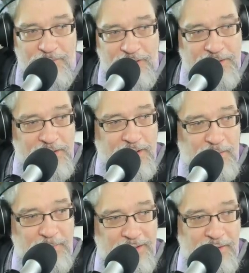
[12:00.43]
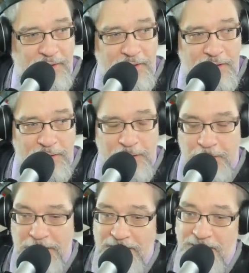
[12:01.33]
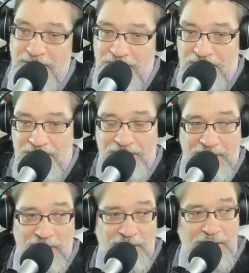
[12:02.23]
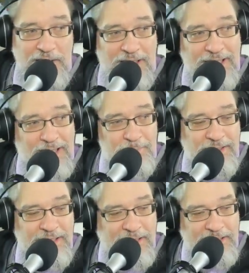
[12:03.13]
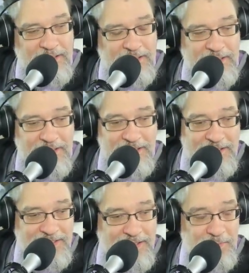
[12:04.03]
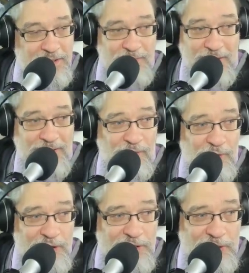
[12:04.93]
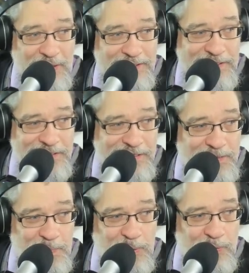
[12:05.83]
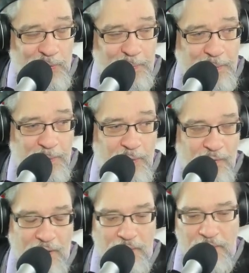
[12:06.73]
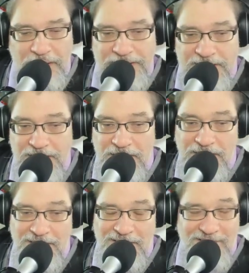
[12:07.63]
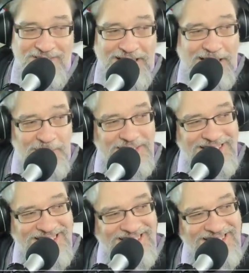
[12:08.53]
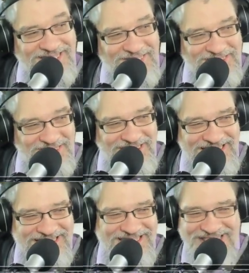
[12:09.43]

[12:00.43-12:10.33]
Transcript: friends, I don't mean you any disrespect. You know, I, I mean that in the in the same sense where I refer to Christ as a spook for people who follow Christ, but I would say not the real Christ.